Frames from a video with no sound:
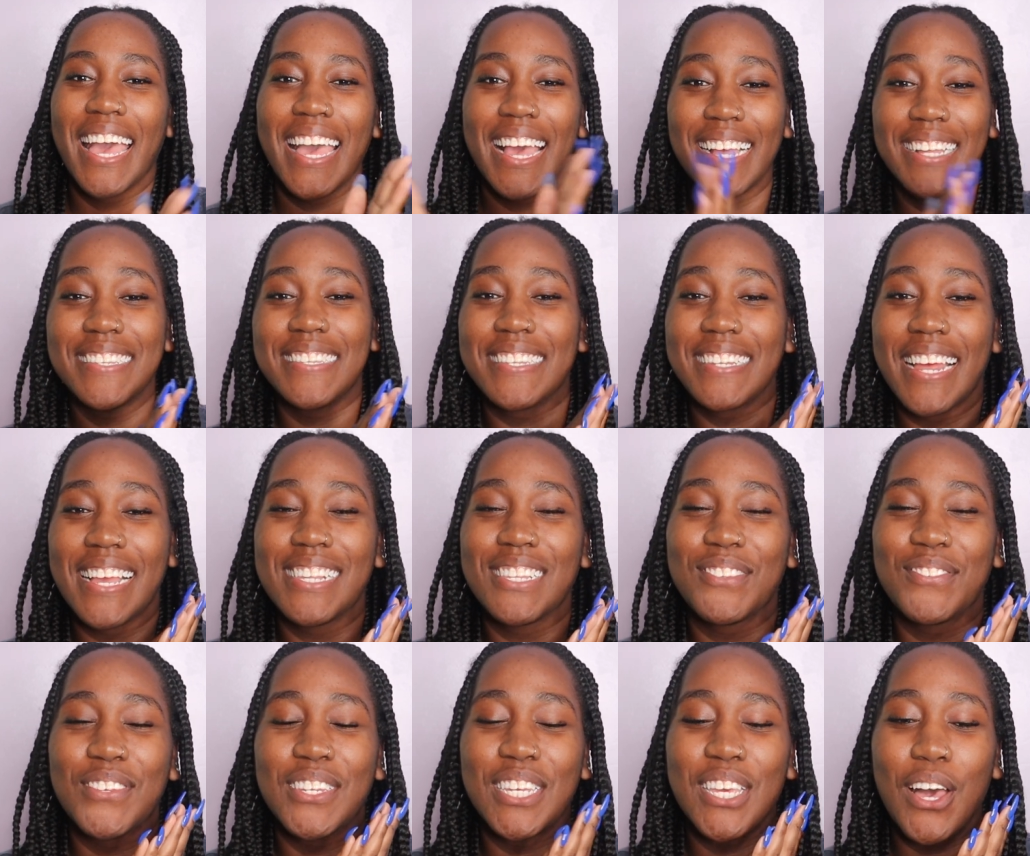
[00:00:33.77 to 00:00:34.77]
In today's
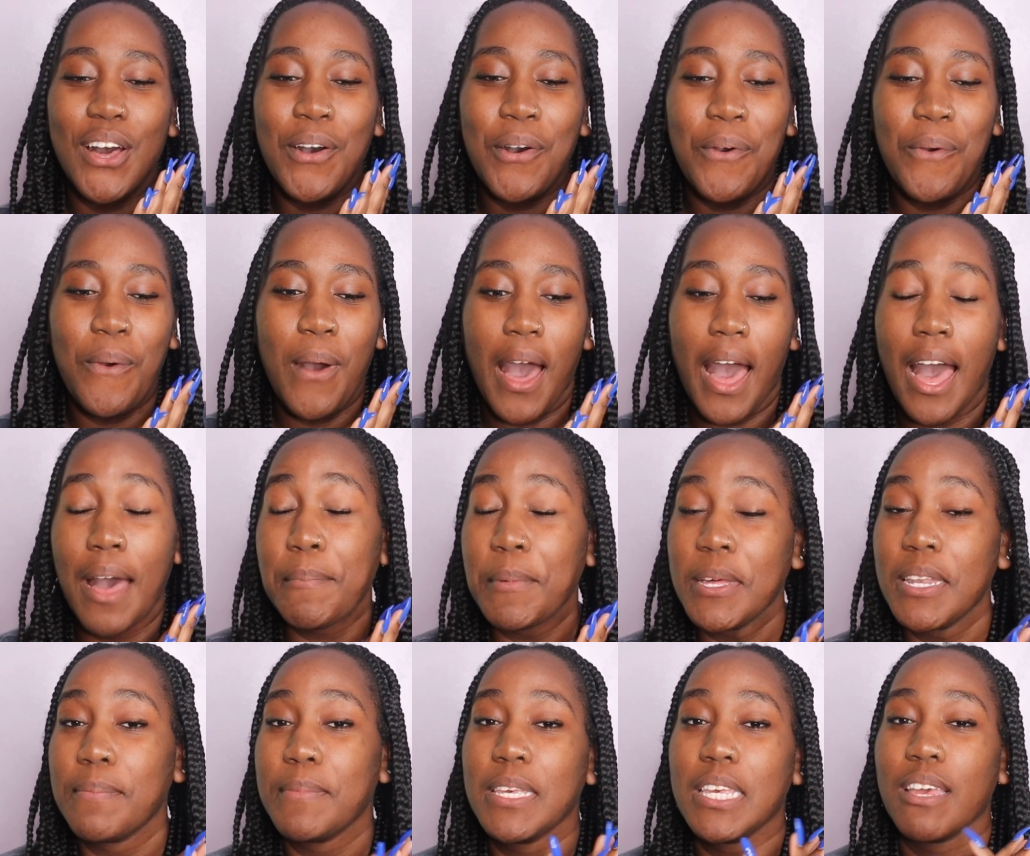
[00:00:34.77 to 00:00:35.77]
video, I'm
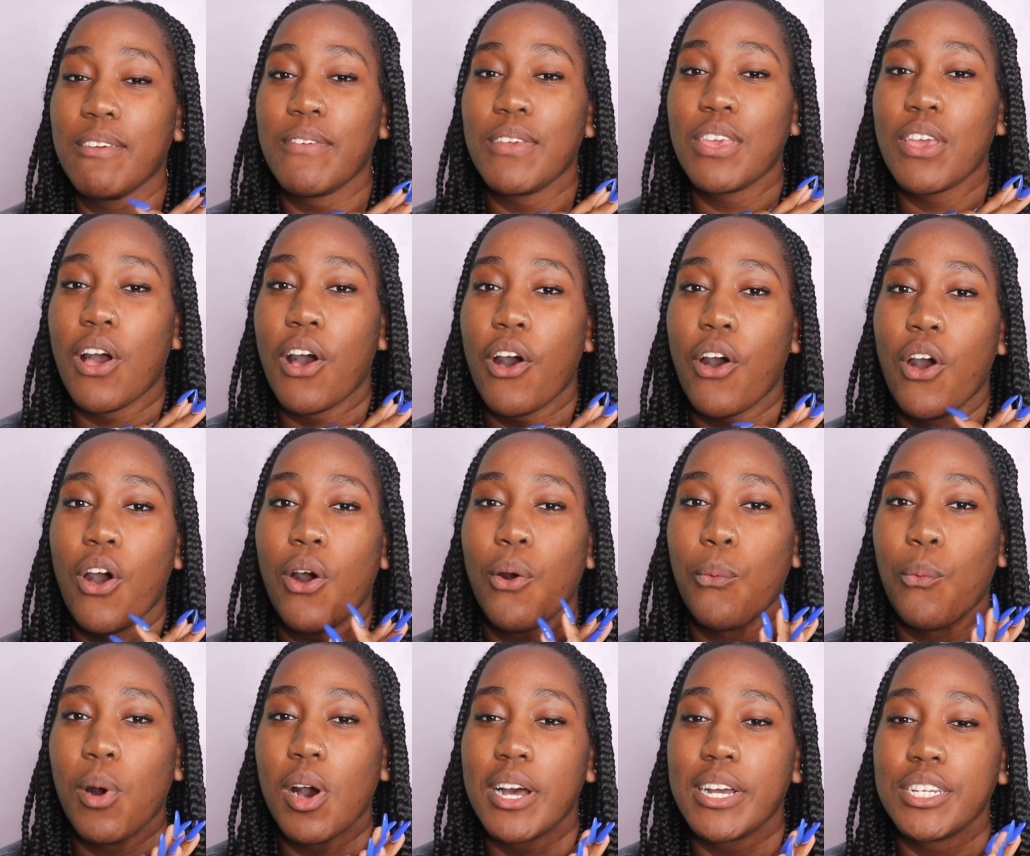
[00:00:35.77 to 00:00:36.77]
gonna be giving y'all a
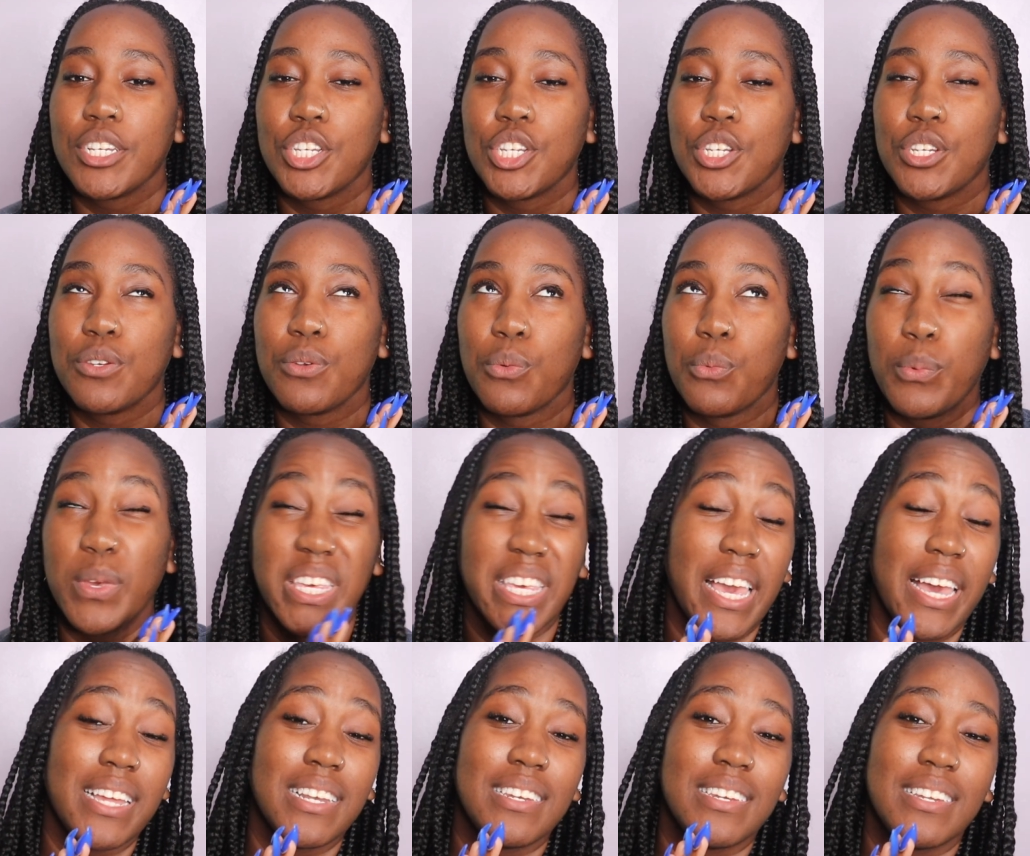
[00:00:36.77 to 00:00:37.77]
wash
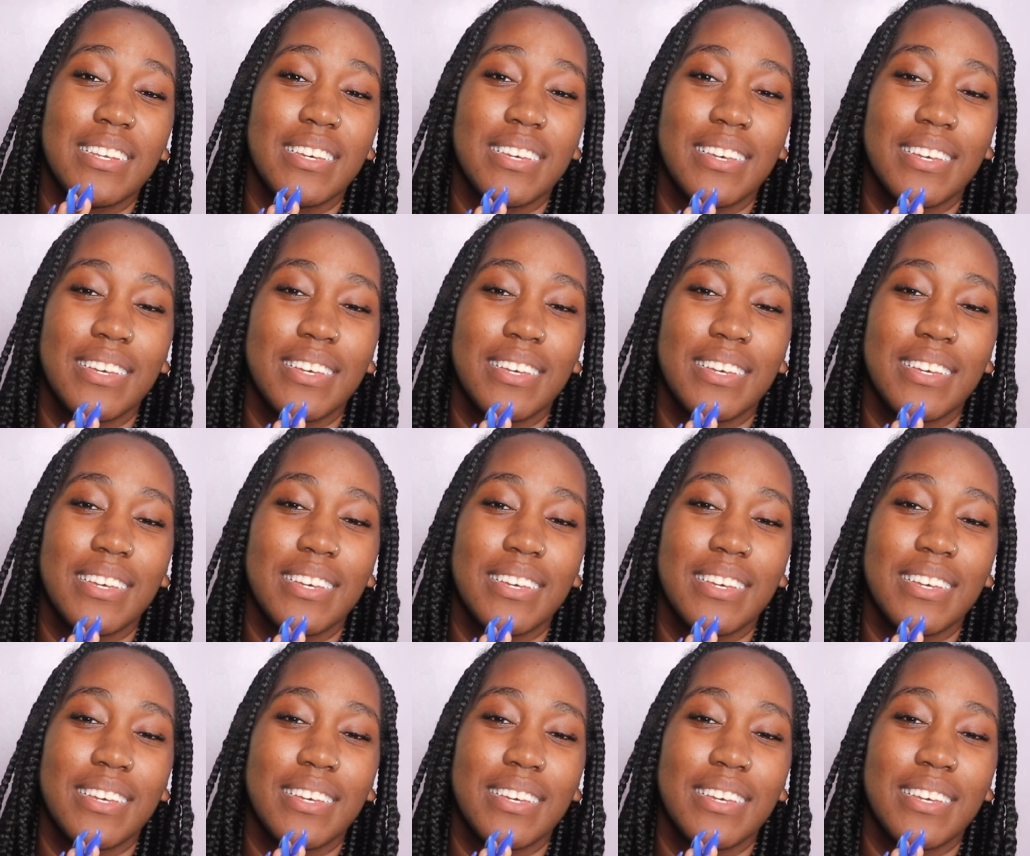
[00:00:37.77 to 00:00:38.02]
weekend